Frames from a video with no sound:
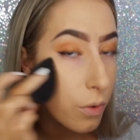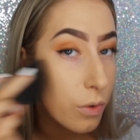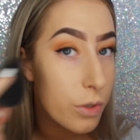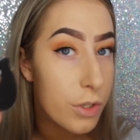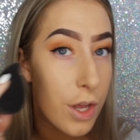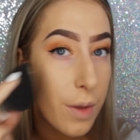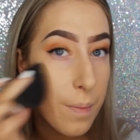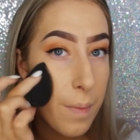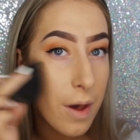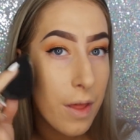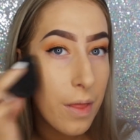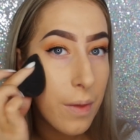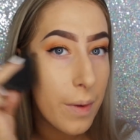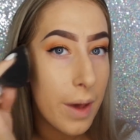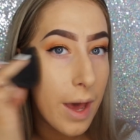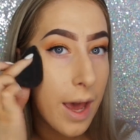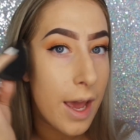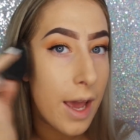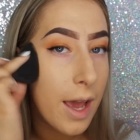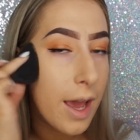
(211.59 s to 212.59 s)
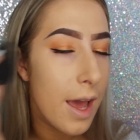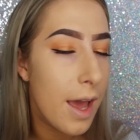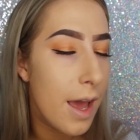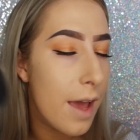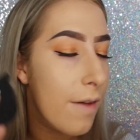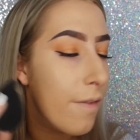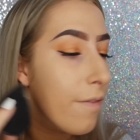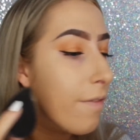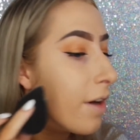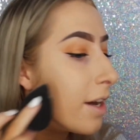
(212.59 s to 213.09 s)
Also, by the way,
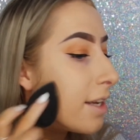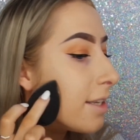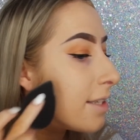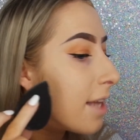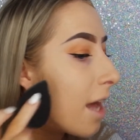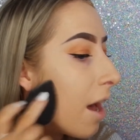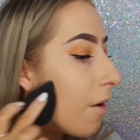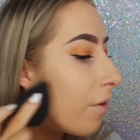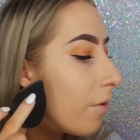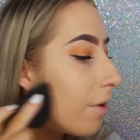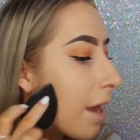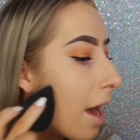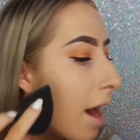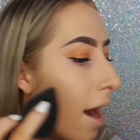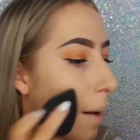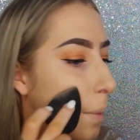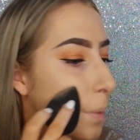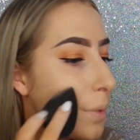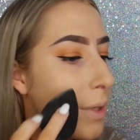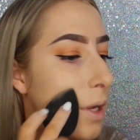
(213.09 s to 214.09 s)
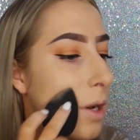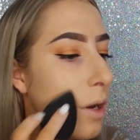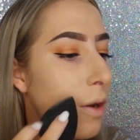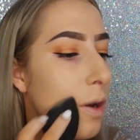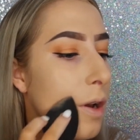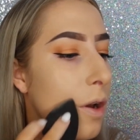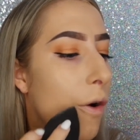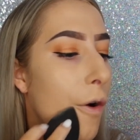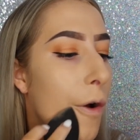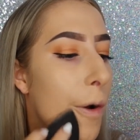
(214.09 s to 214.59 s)
if I sound
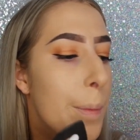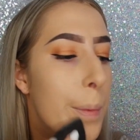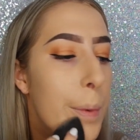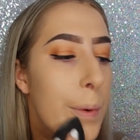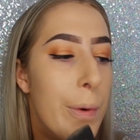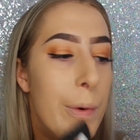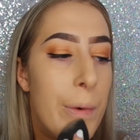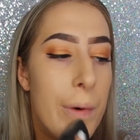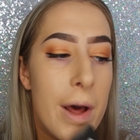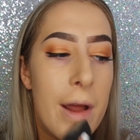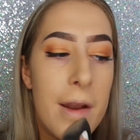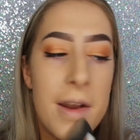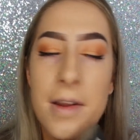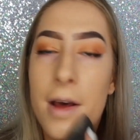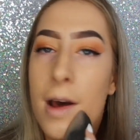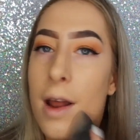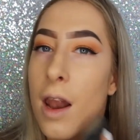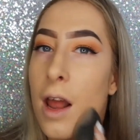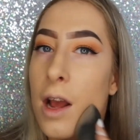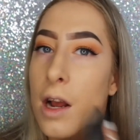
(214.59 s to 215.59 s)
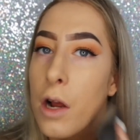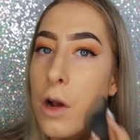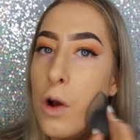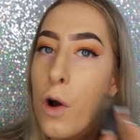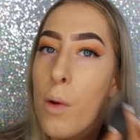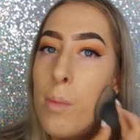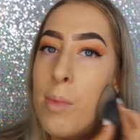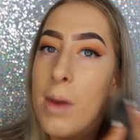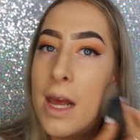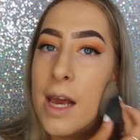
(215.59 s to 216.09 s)
absolutely horrible and like a
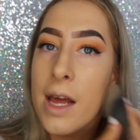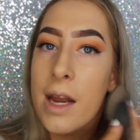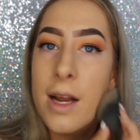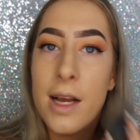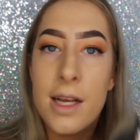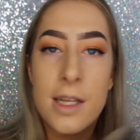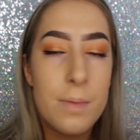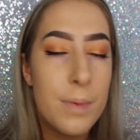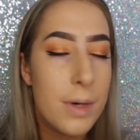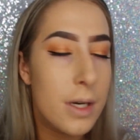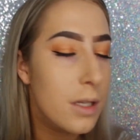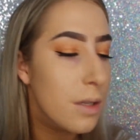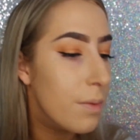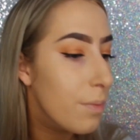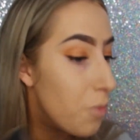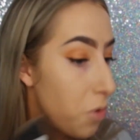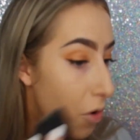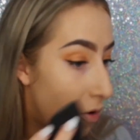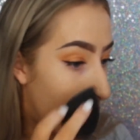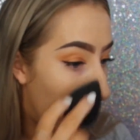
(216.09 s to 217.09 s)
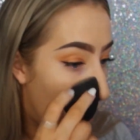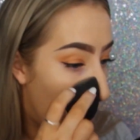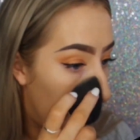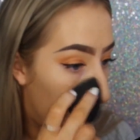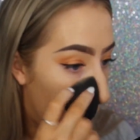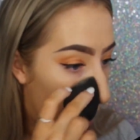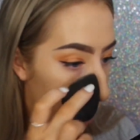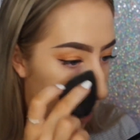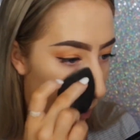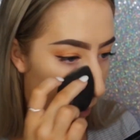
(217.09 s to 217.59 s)
goblin, it's because I'm not
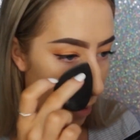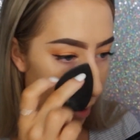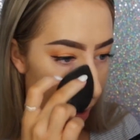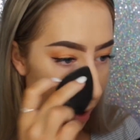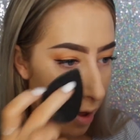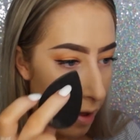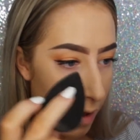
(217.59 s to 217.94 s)
very well.